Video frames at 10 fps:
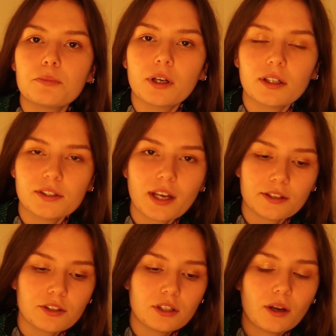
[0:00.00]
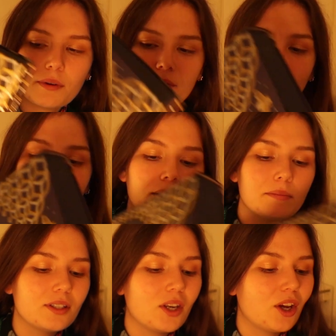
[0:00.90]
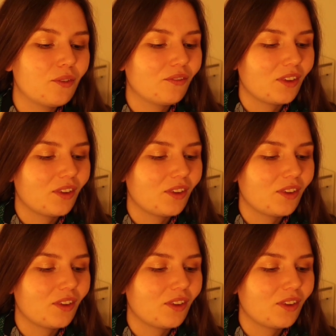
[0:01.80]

book because it has snowy vibes in it.